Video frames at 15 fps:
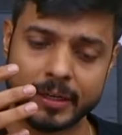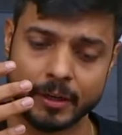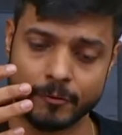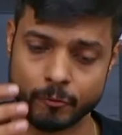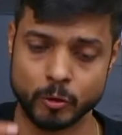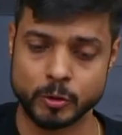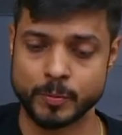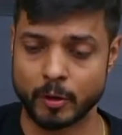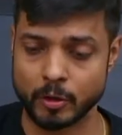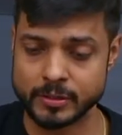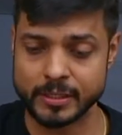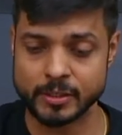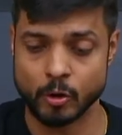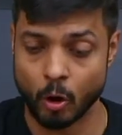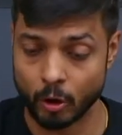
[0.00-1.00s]
of course, because
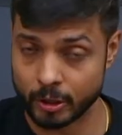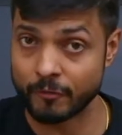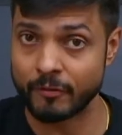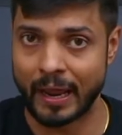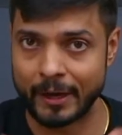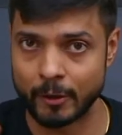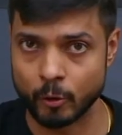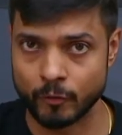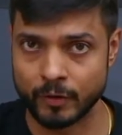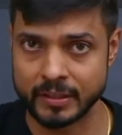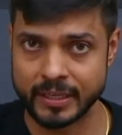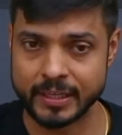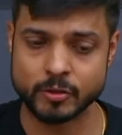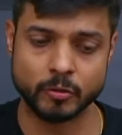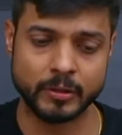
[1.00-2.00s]
there's a lot of light over
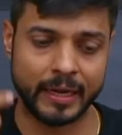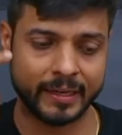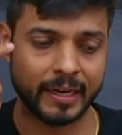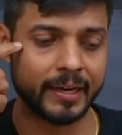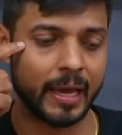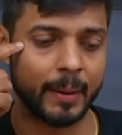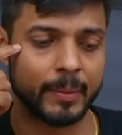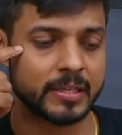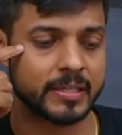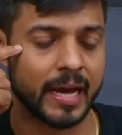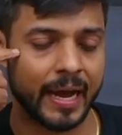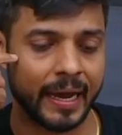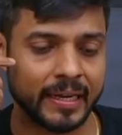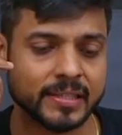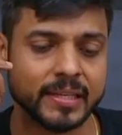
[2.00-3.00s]
there, so that can damage the
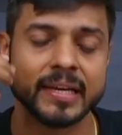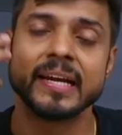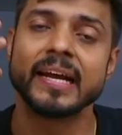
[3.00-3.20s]
eyes.